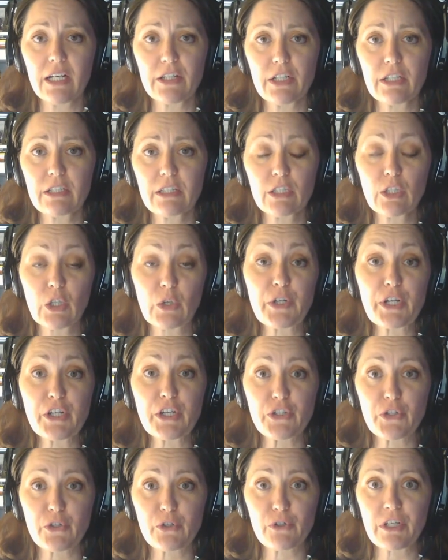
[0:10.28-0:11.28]
learning
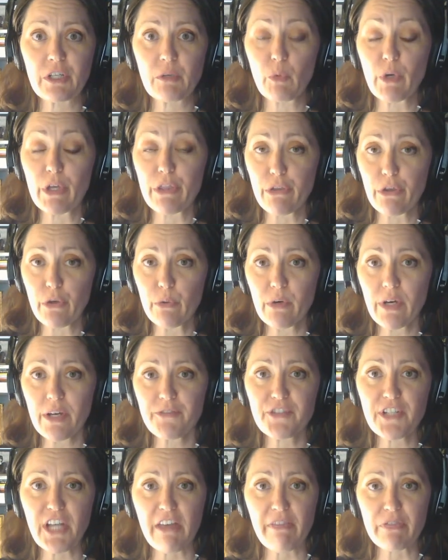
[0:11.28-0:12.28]
journey with you. I've
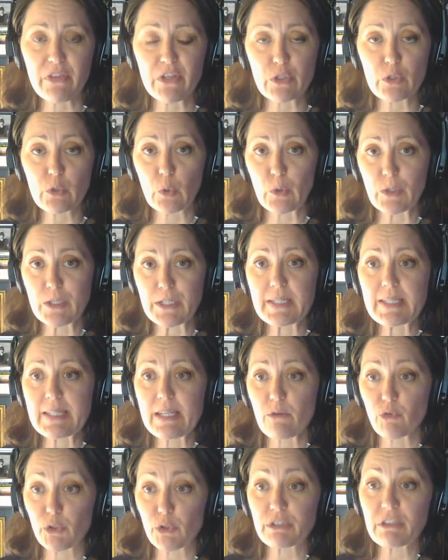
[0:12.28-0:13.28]
taught this course
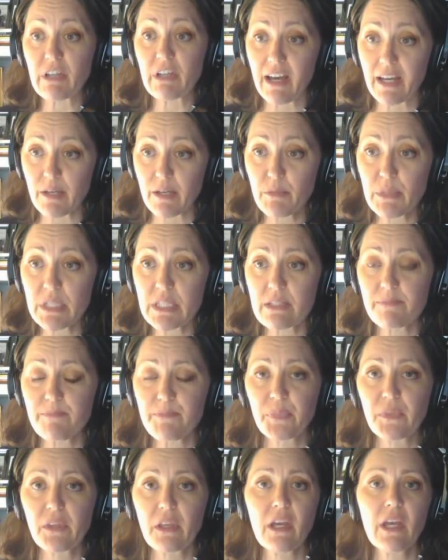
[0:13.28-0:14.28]
several times,
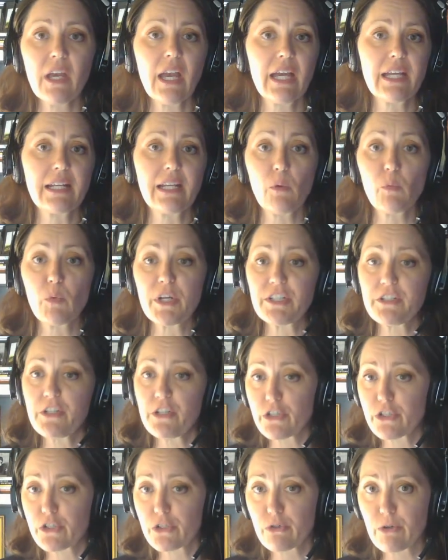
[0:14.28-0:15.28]
and I want to
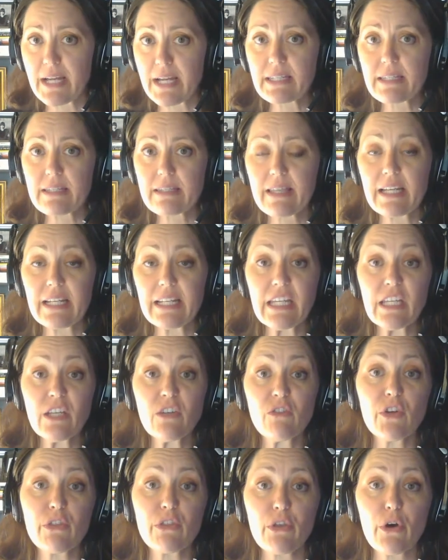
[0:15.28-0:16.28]
stress that
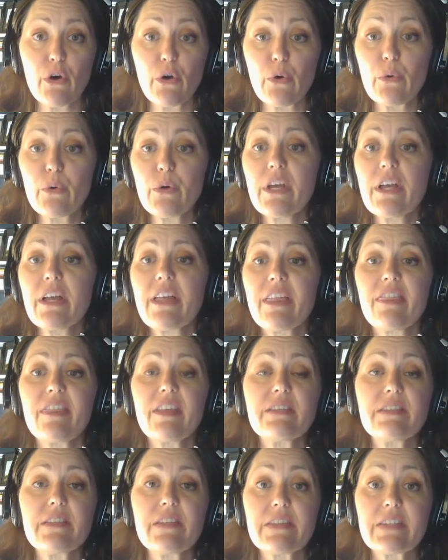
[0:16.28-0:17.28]
even though
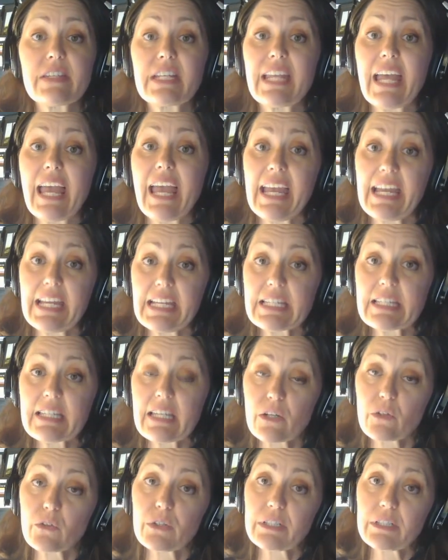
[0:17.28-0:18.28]
this is an
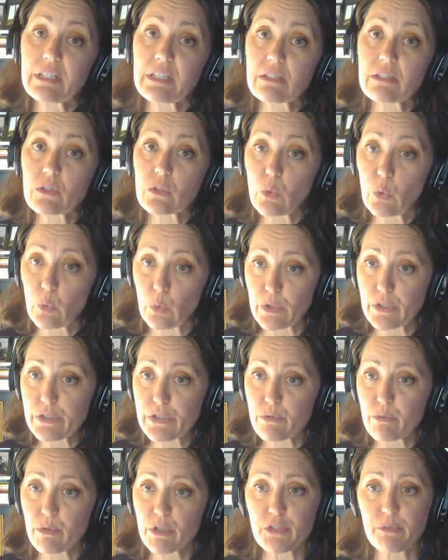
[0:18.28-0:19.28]
asynchronous
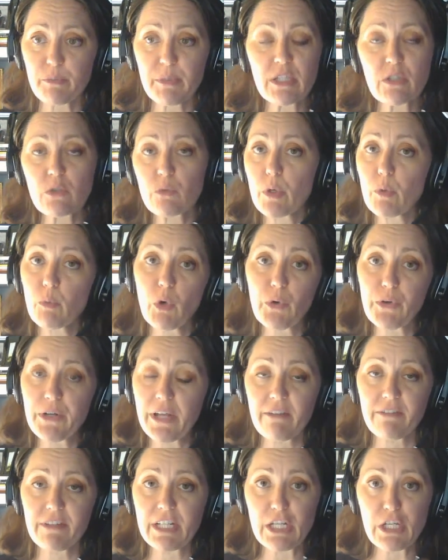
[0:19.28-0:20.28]
course, which means we won't
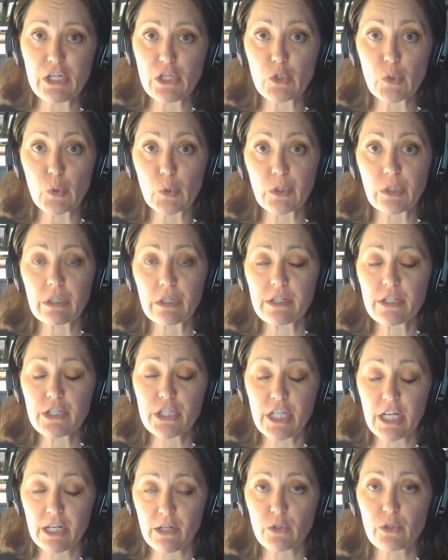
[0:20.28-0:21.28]
have any
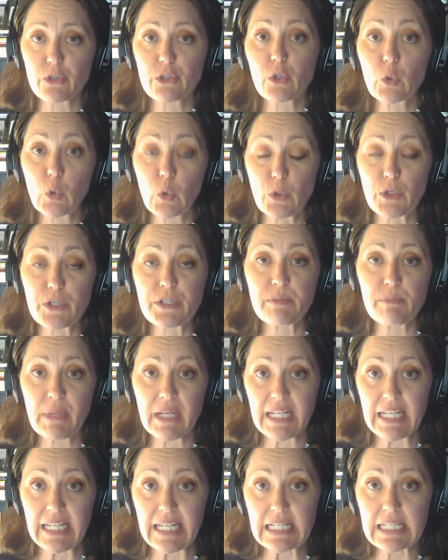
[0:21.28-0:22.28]
shared course
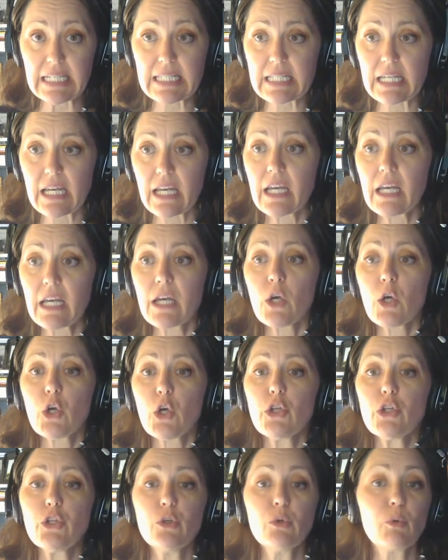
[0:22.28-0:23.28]
meetings,
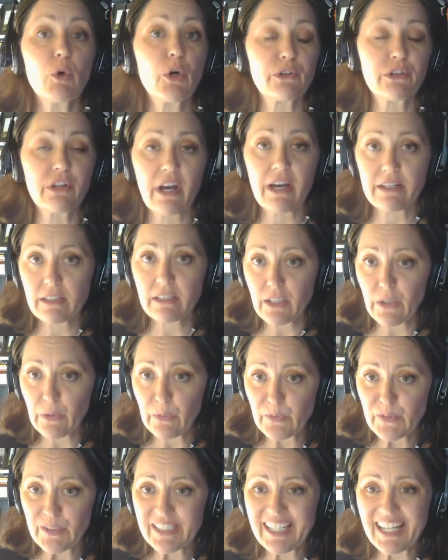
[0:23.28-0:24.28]
you are not
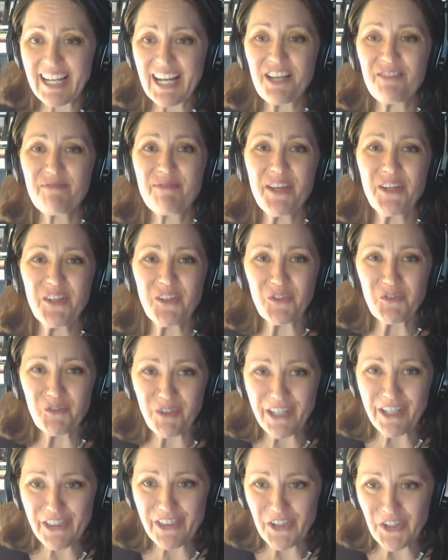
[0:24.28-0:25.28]
alone. I'm here
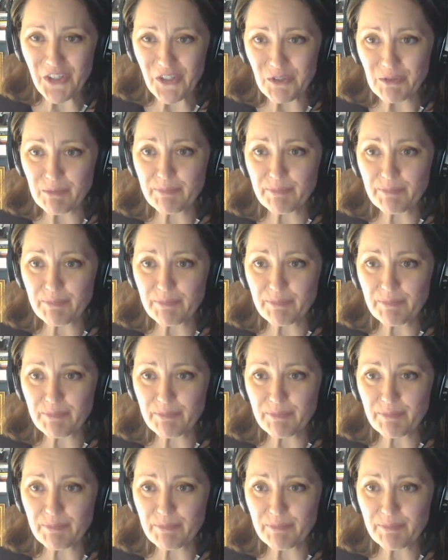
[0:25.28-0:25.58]
with you.